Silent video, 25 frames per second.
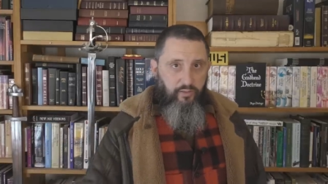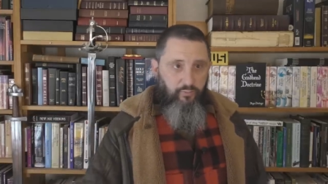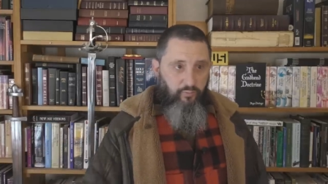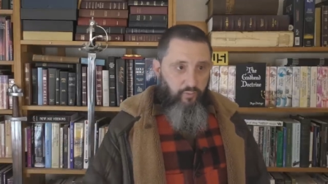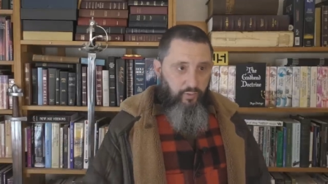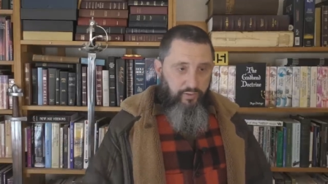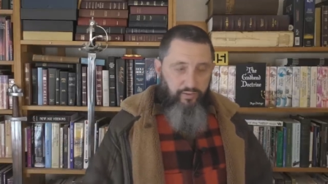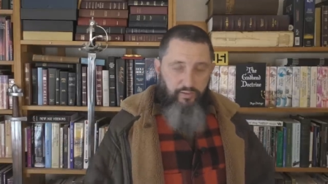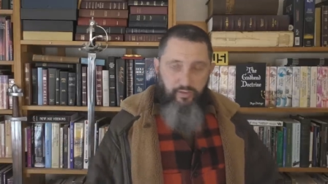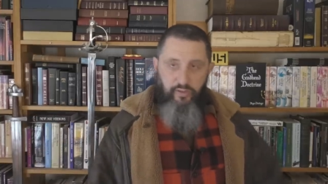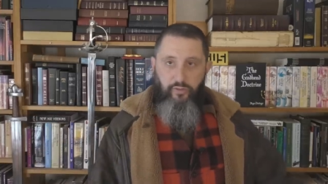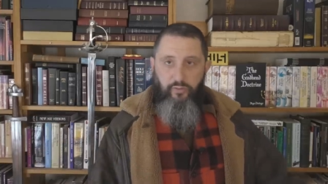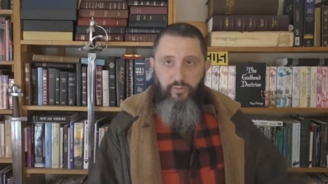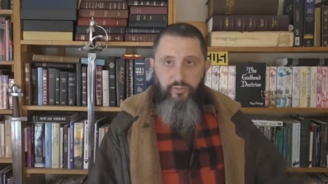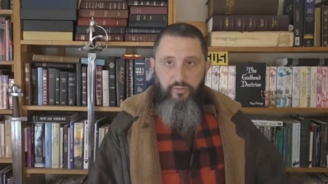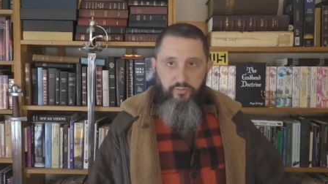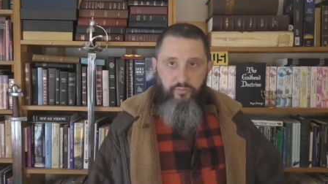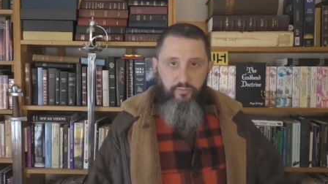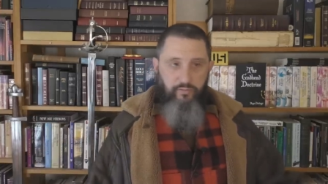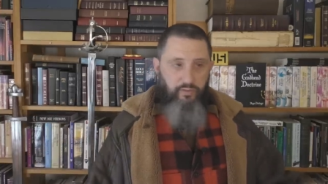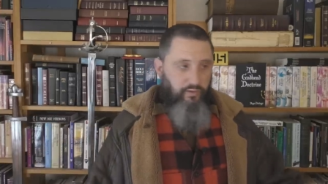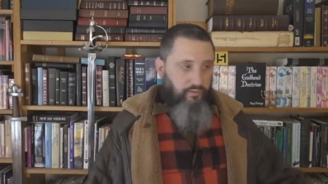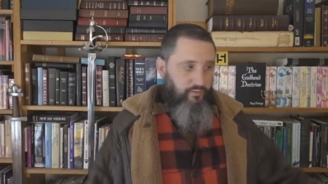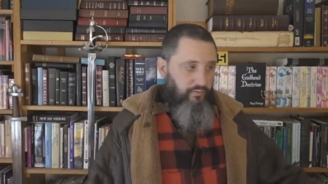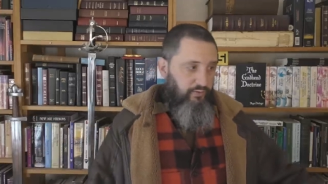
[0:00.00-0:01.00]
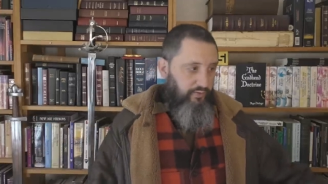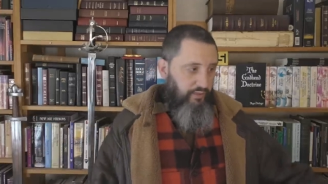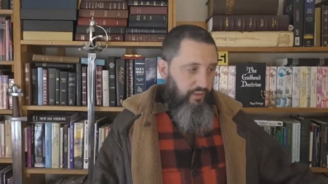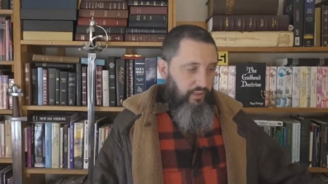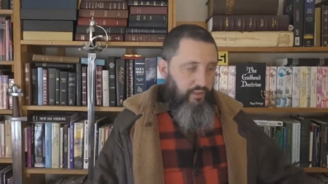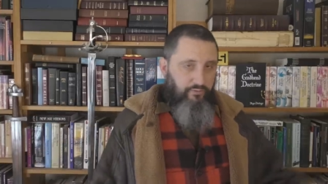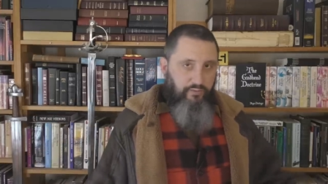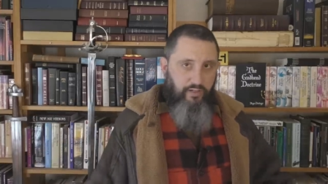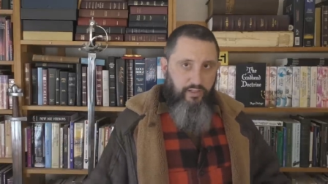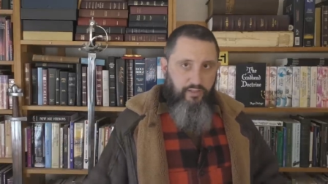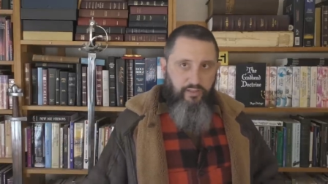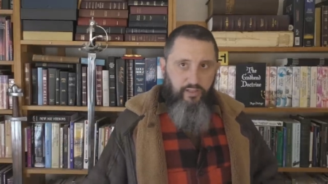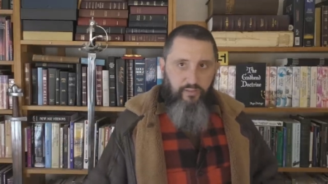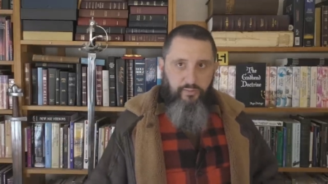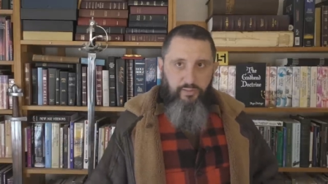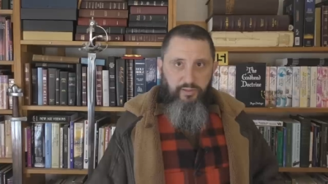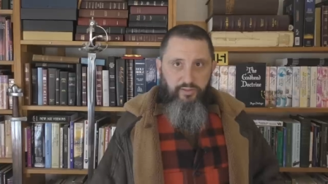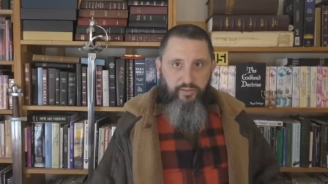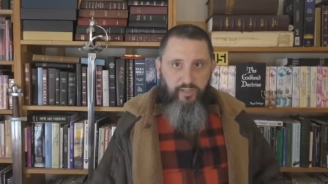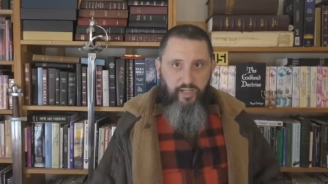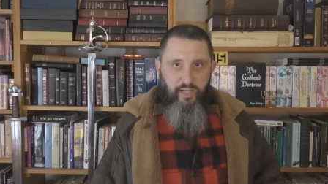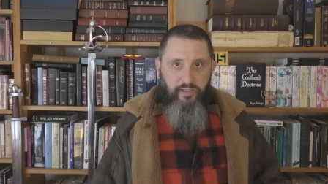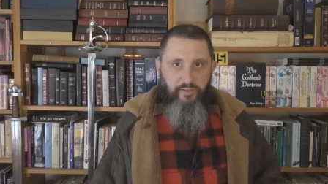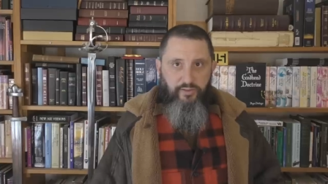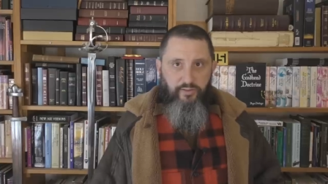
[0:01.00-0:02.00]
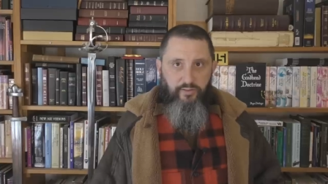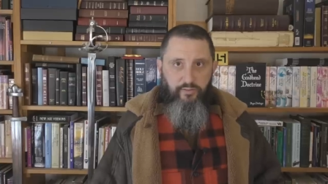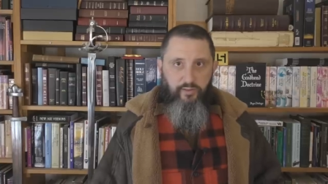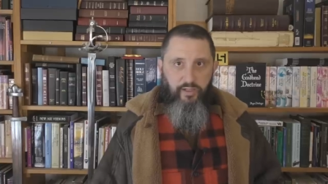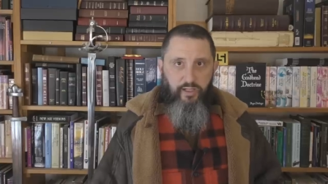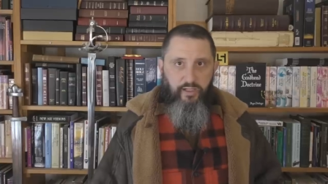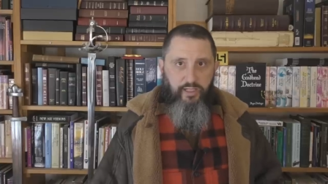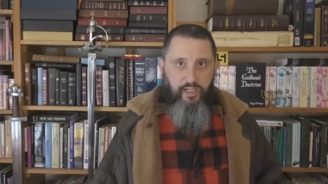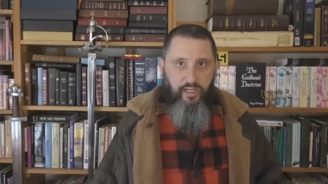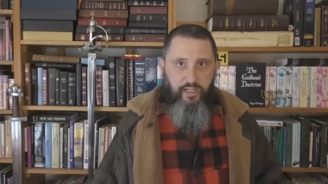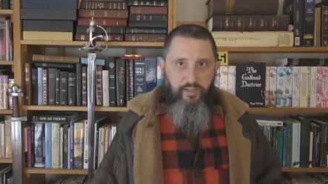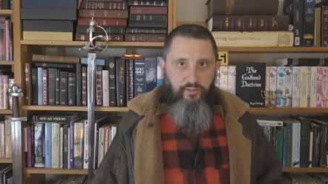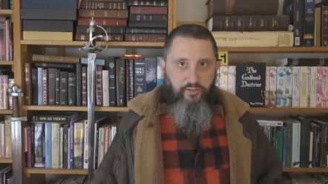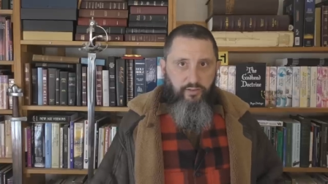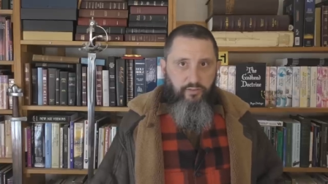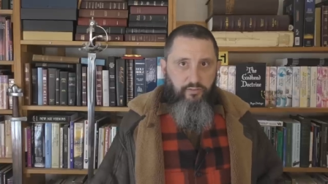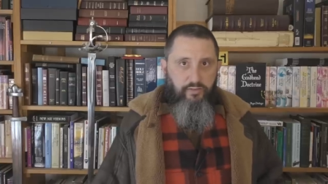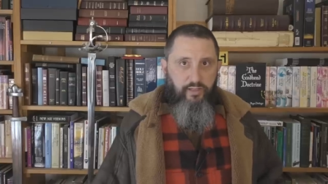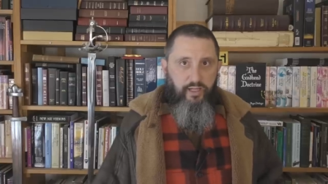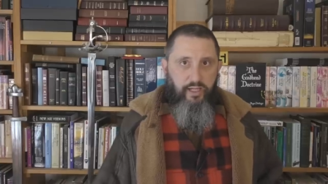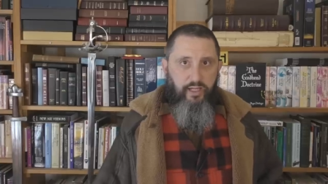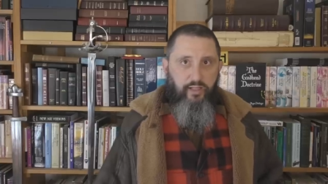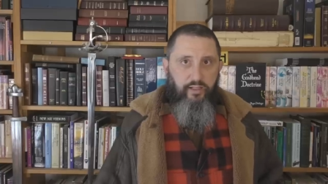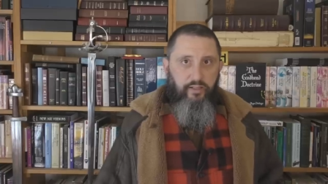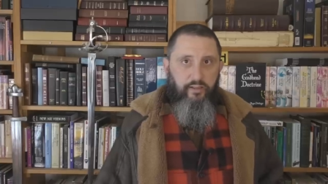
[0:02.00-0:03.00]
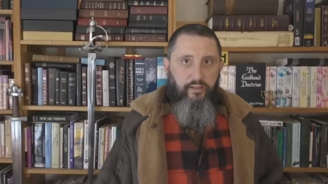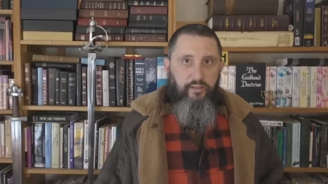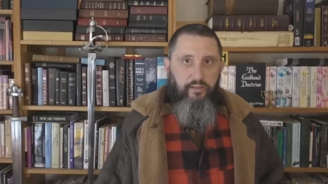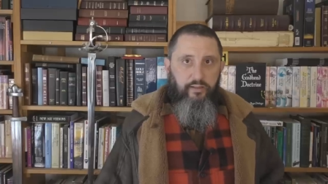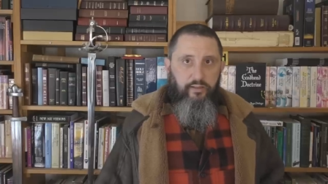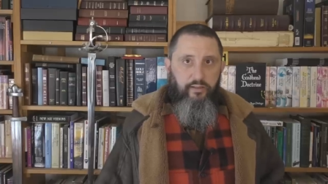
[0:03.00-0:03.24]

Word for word: with you, you know, sitting right there beside you. I can't do that.